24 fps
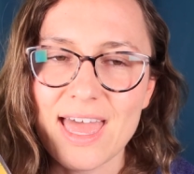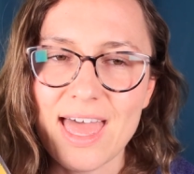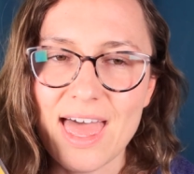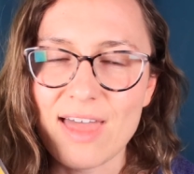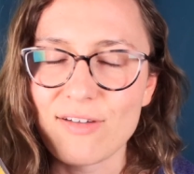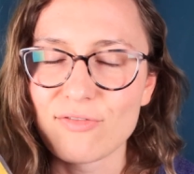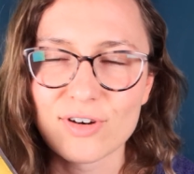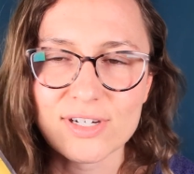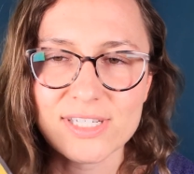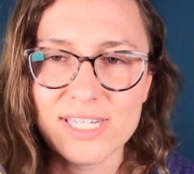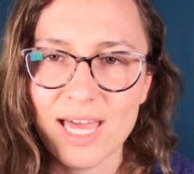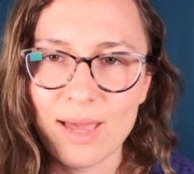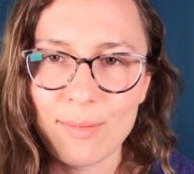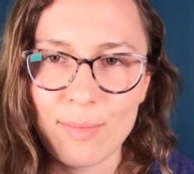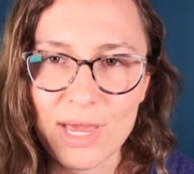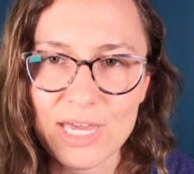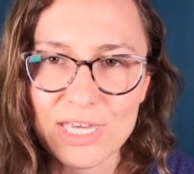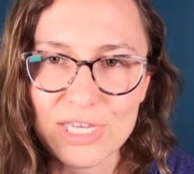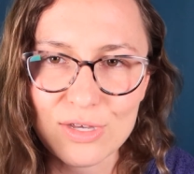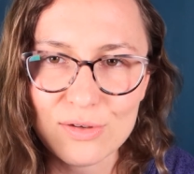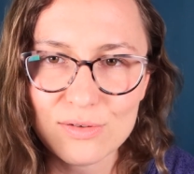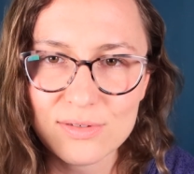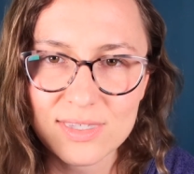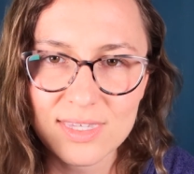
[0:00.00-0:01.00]
every time I
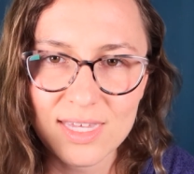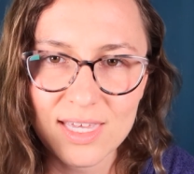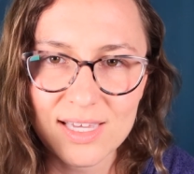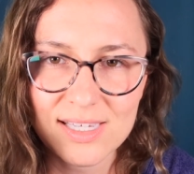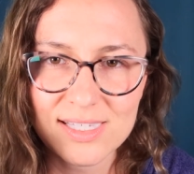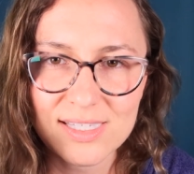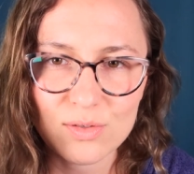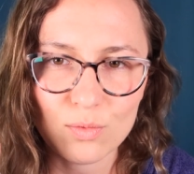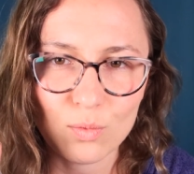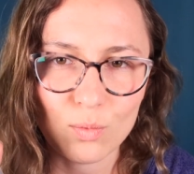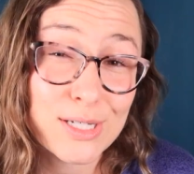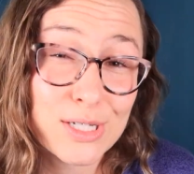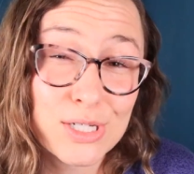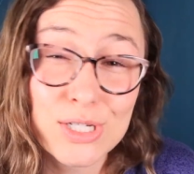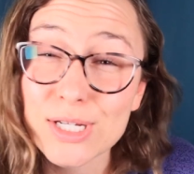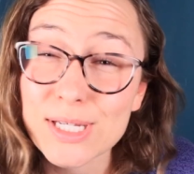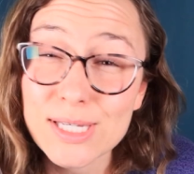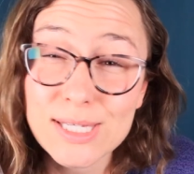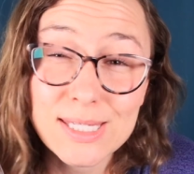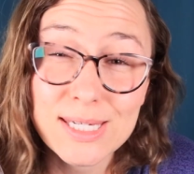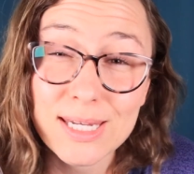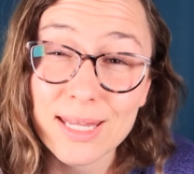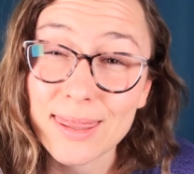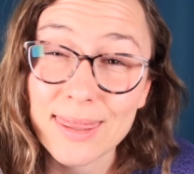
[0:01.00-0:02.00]
use this.
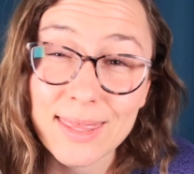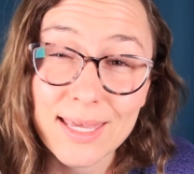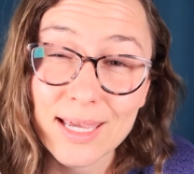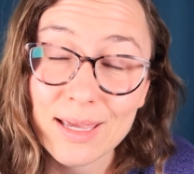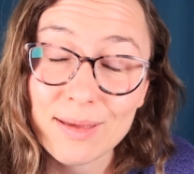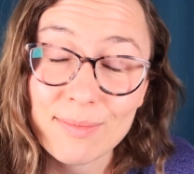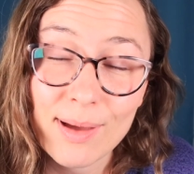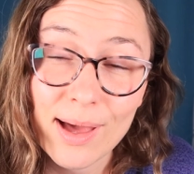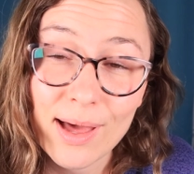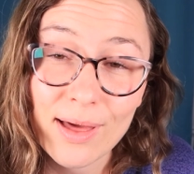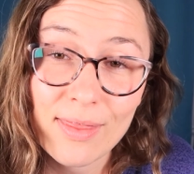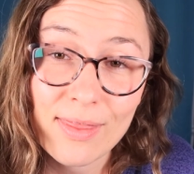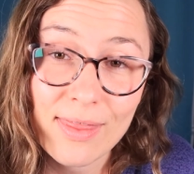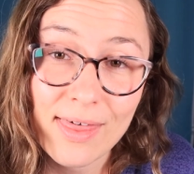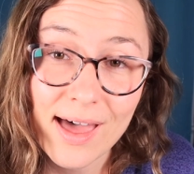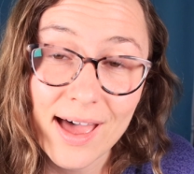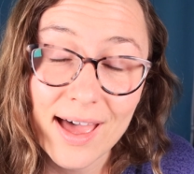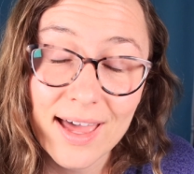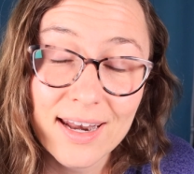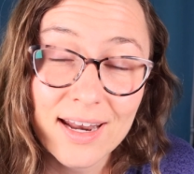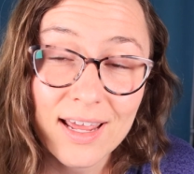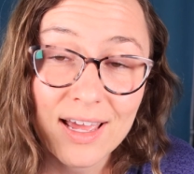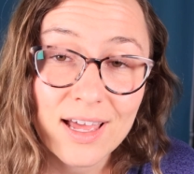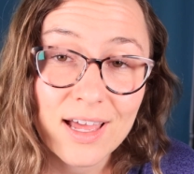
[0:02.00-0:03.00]
Just think about
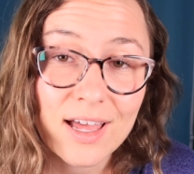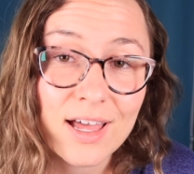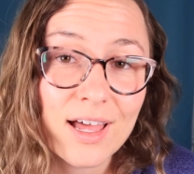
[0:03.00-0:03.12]
that.